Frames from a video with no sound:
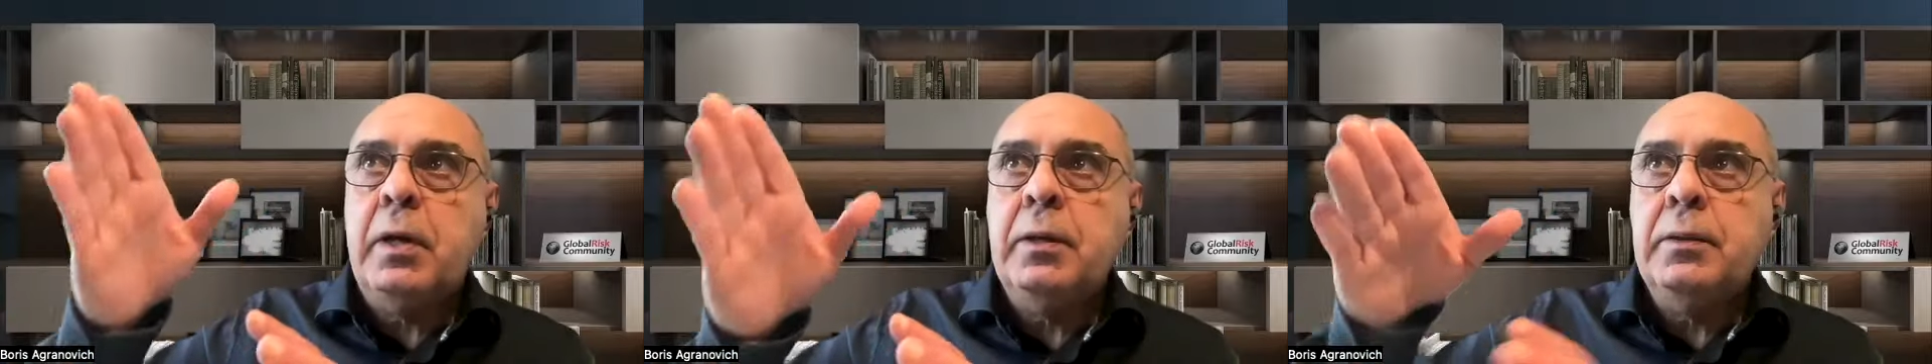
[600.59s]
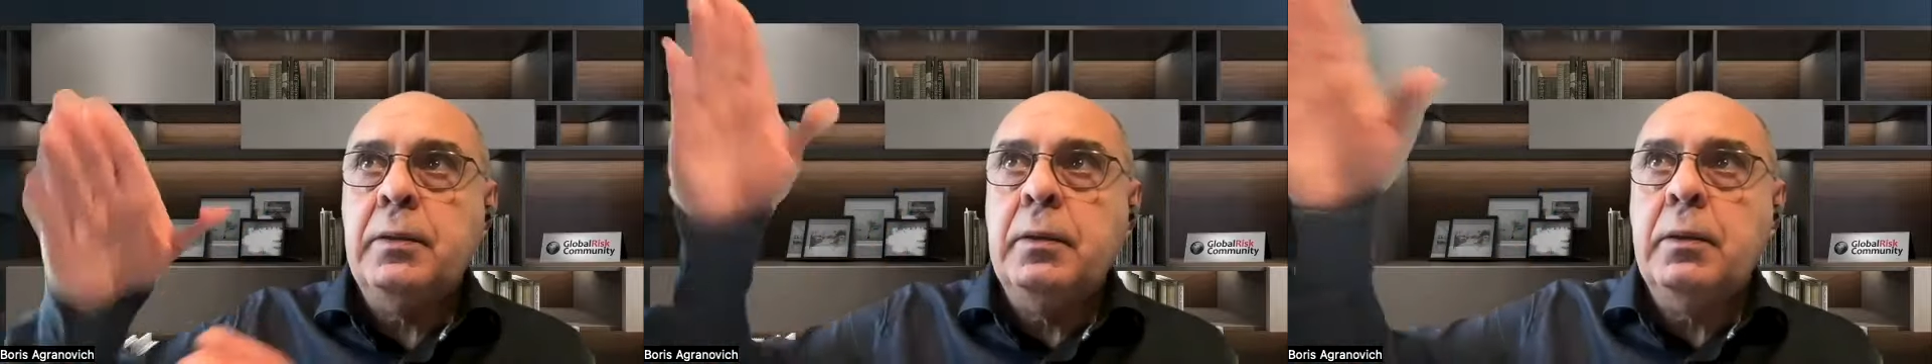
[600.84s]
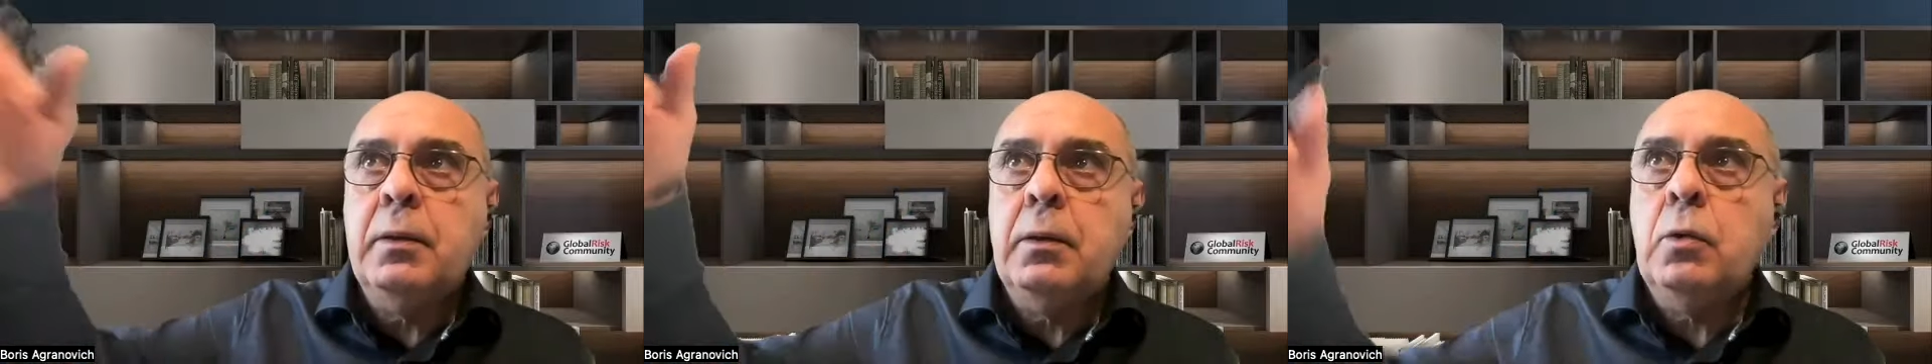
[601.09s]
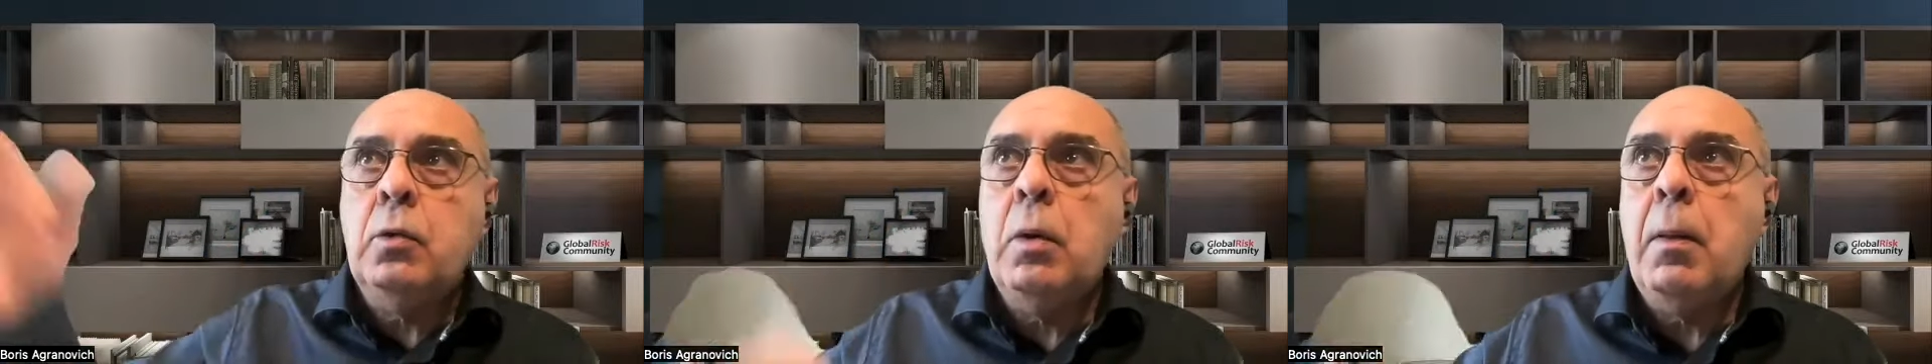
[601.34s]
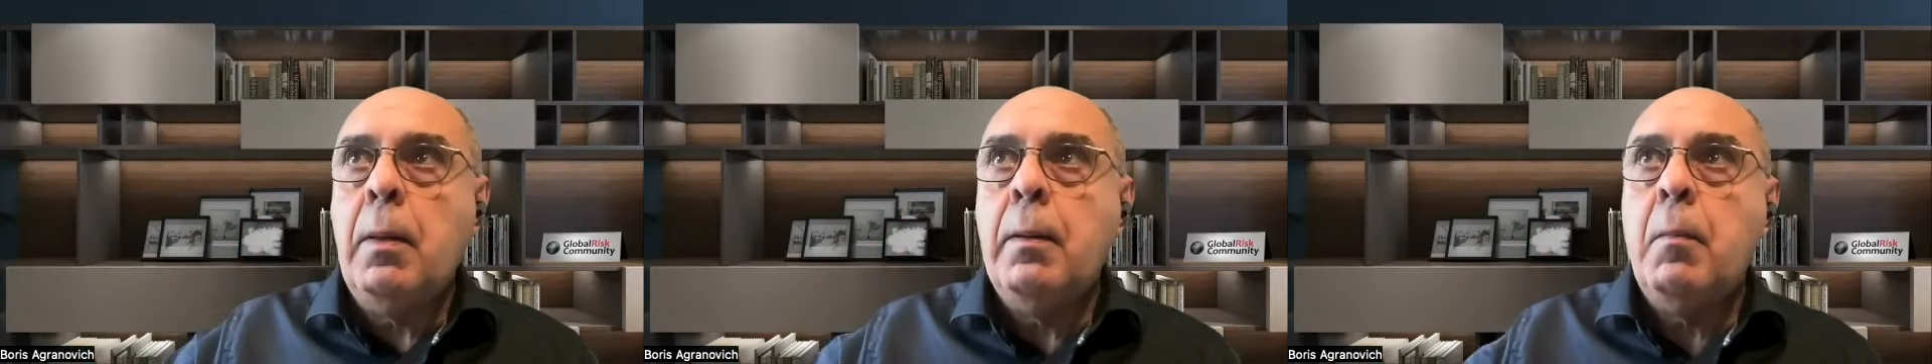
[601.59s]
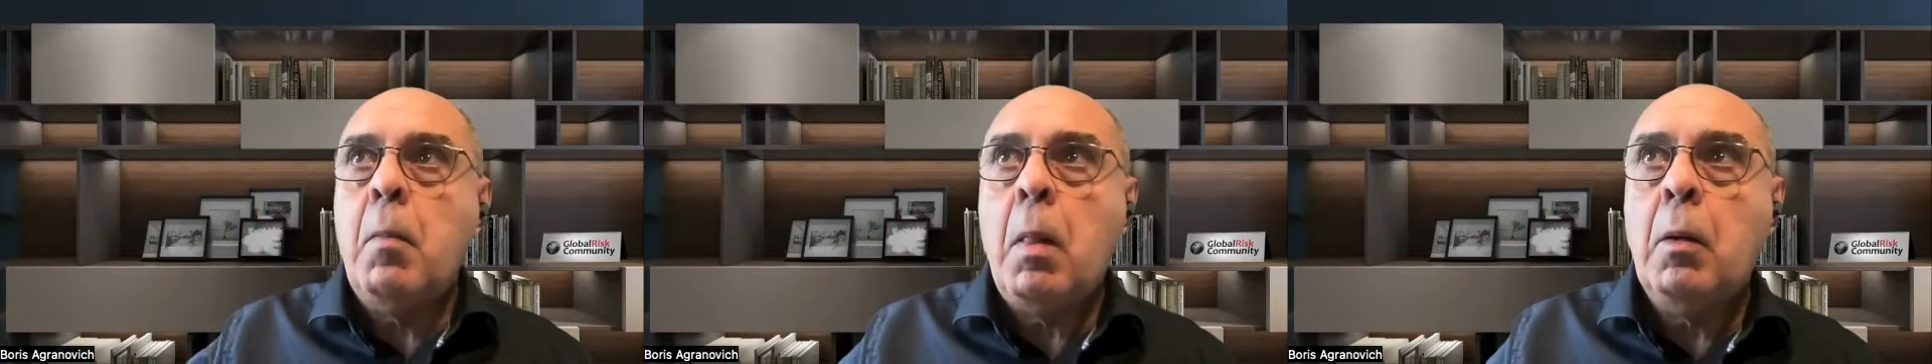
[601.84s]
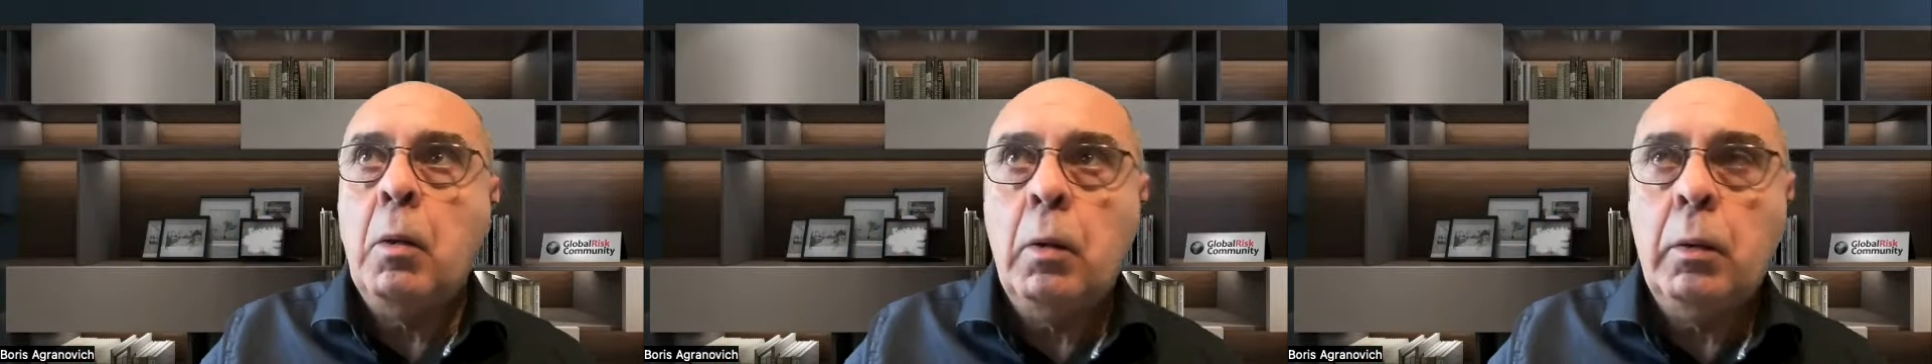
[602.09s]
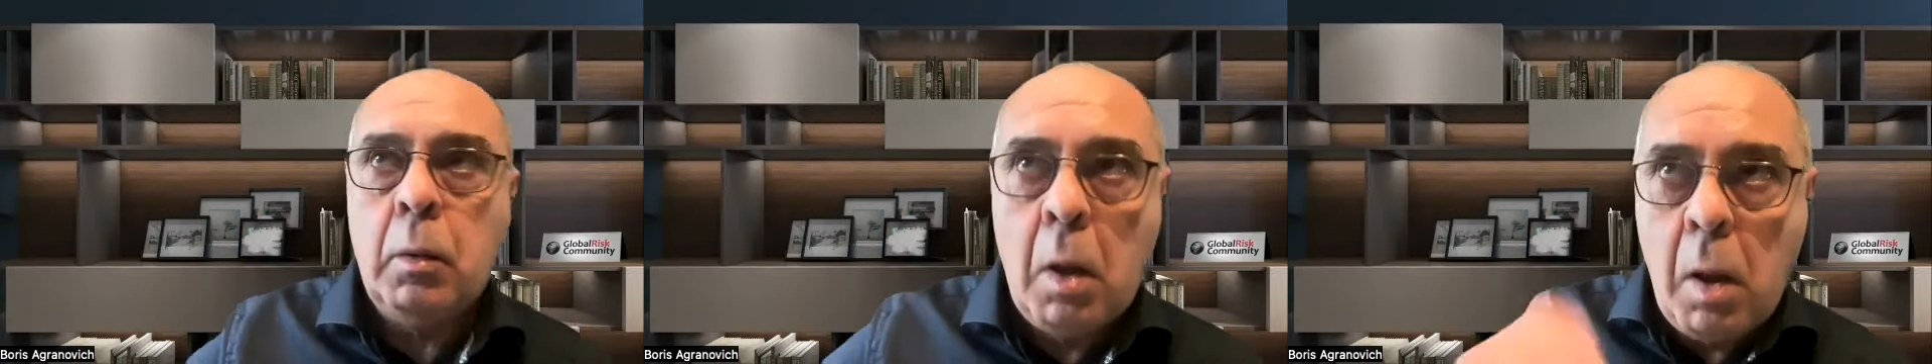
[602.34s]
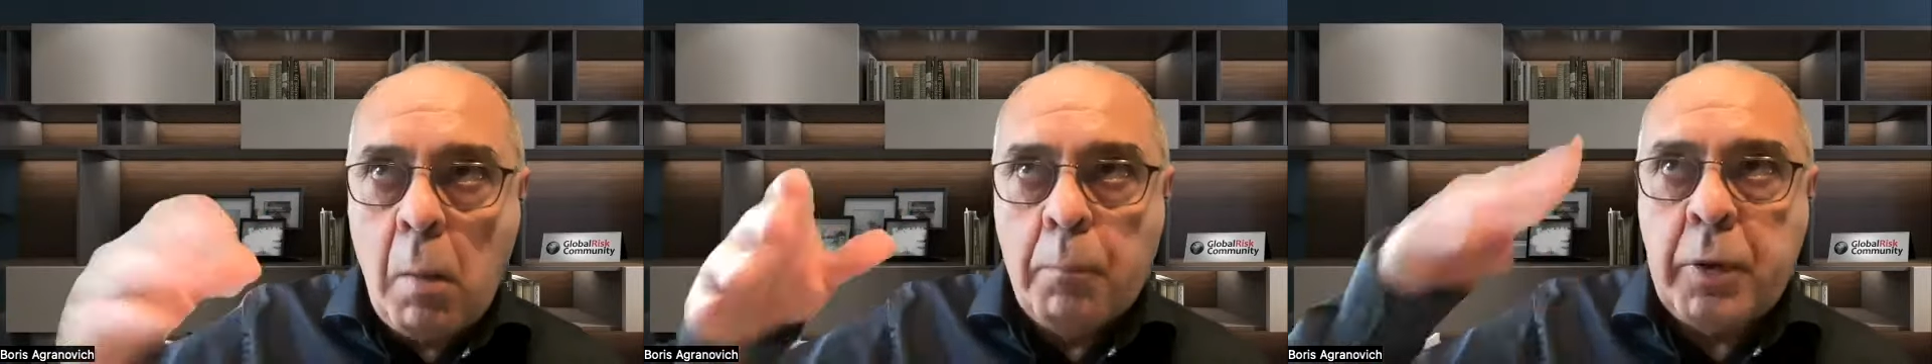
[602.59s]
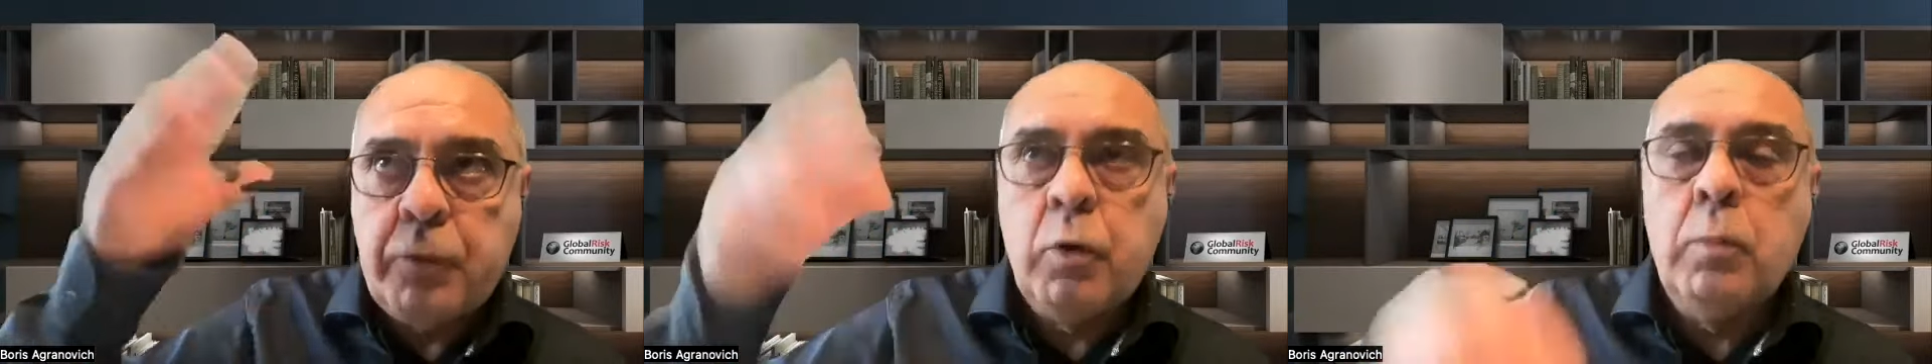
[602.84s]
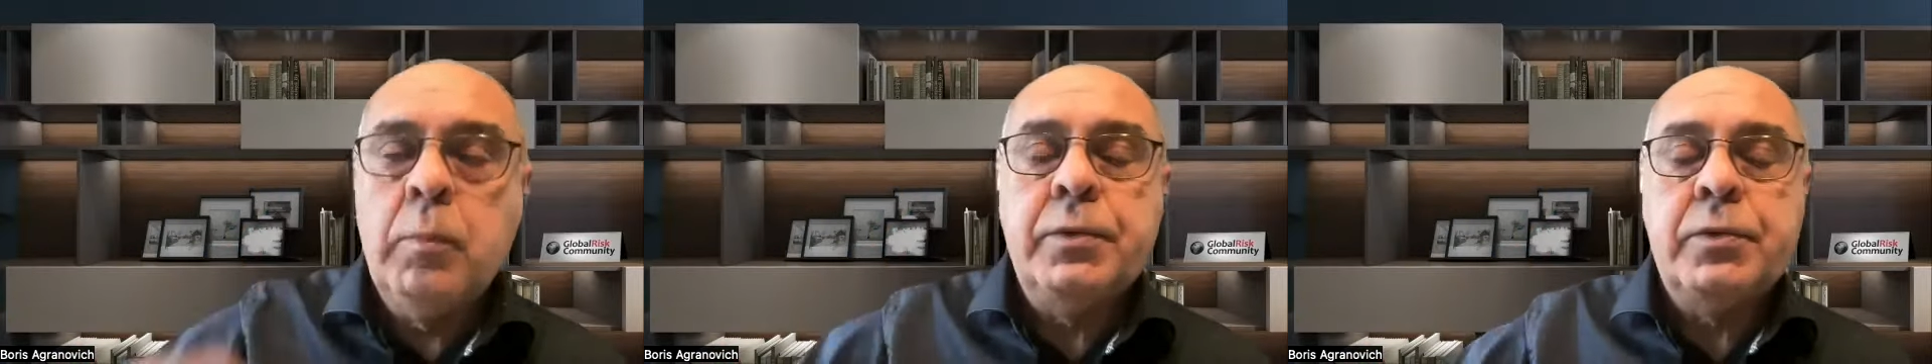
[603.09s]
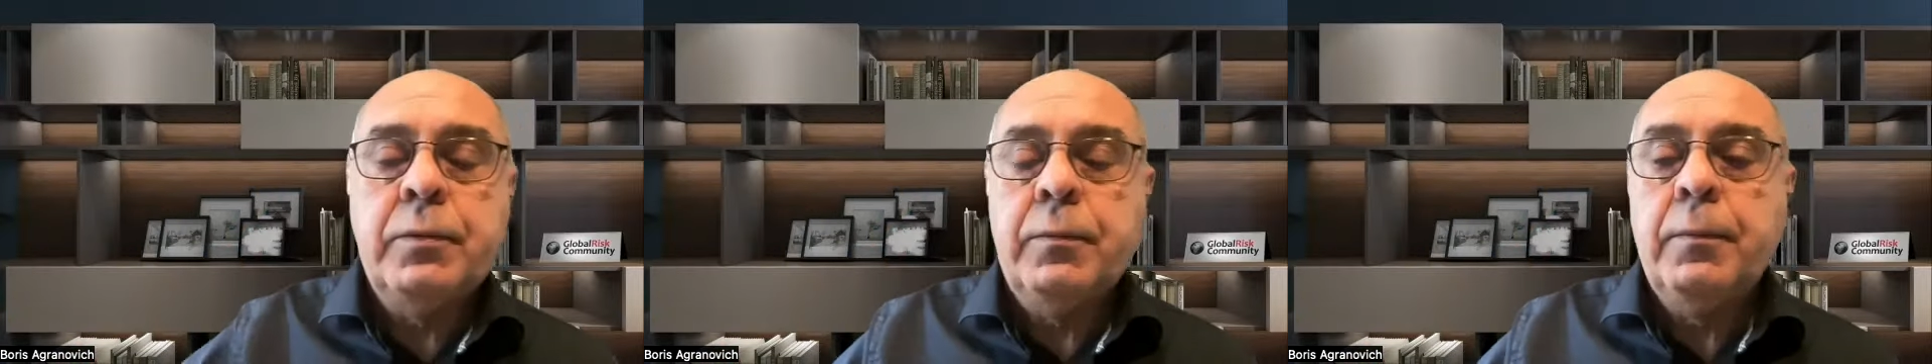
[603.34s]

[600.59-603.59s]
and performance?